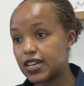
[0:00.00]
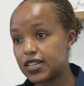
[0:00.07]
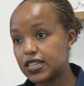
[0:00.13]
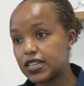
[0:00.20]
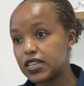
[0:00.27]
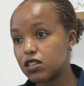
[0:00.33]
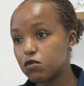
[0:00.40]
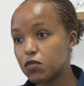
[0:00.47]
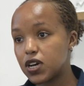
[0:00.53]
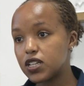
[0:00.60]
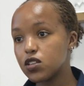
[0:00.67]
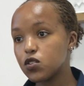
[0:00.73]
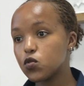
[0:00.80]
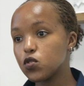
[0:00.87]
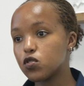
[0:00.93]
that's 6
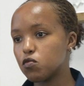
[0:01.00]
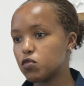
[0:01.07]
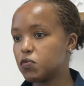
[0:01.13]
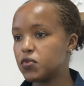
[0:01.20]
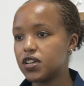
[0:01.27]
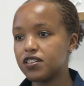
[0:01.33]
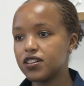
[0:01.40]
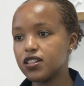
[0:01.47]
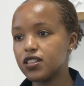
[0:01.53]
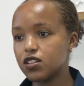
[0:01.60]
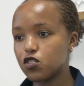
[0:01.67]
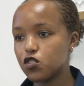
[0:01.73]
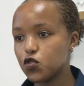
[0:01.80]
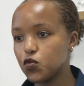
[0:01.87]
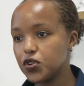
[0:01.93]
months old, or maybe a child
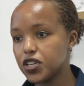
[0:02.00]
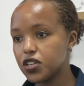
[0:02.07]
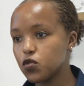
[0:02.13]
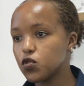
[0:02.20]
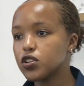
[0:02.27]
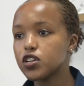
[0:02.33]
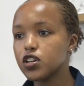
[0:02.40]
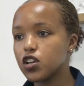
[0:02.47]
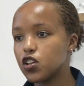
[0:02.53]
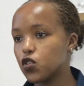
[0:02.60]
that's 2 years old.